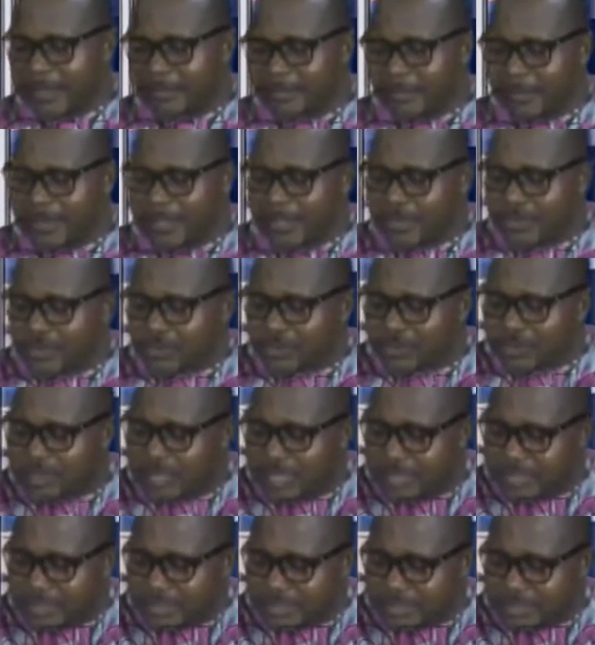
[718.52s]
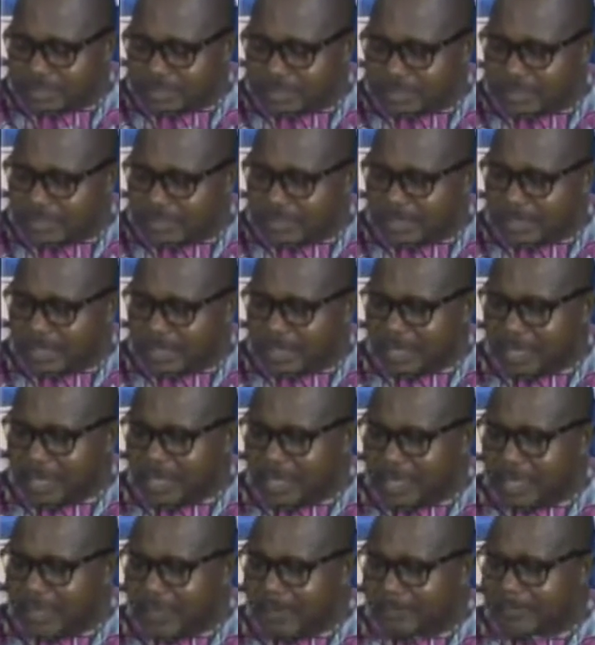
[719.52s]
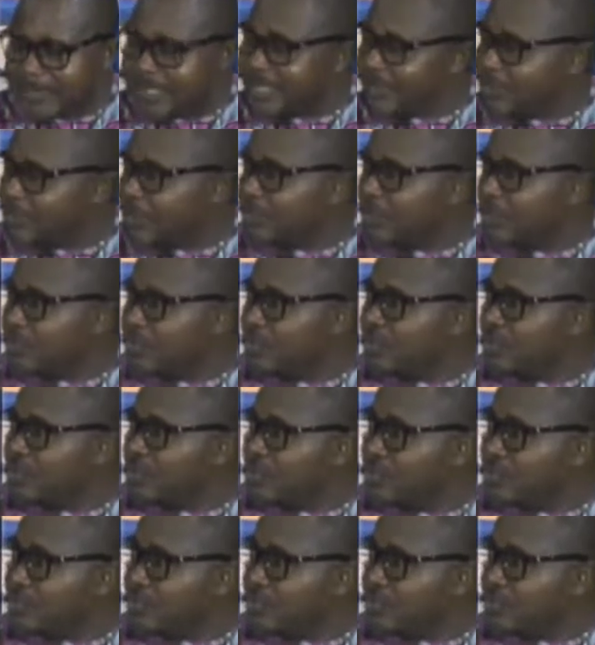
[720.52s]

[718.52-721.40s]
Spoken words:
in today's technology rules the